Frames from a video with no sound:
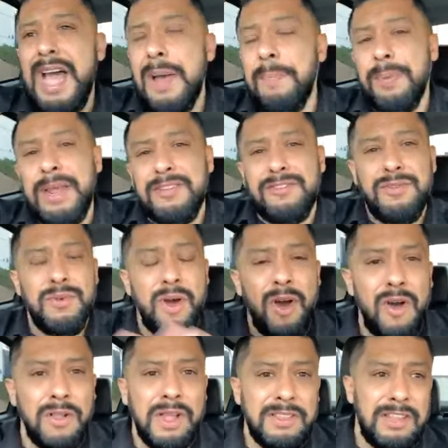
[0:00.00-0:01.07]
God bless you
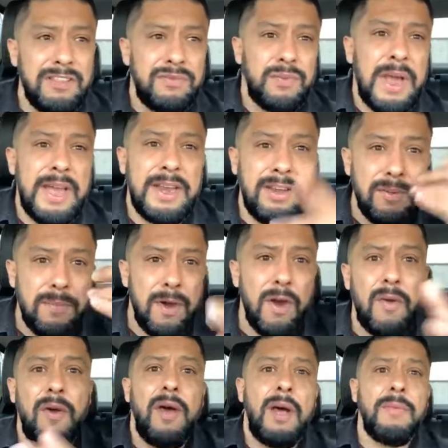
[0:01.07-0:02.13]
all on this Friday.
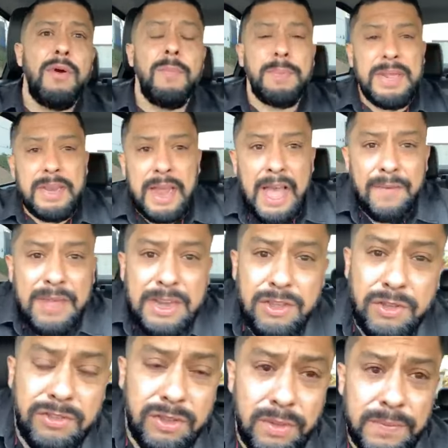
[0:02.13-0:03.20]
Tomorrow I will be live at
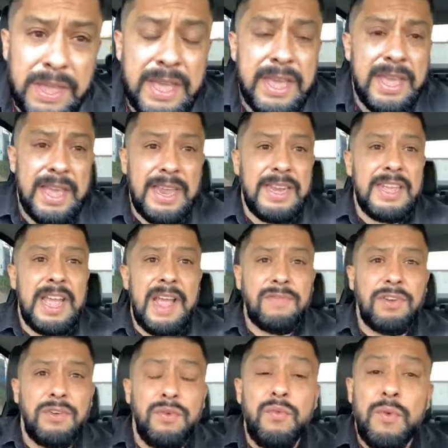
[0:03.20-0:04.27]
YouTube in the
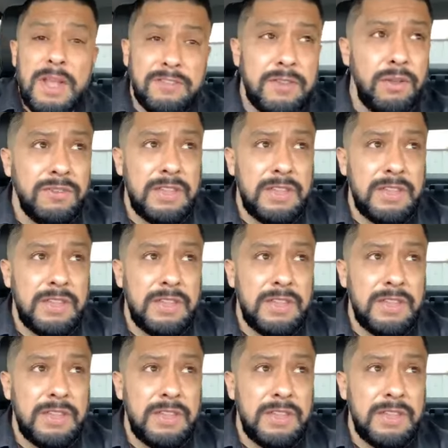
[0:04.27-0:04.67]
afternoon, West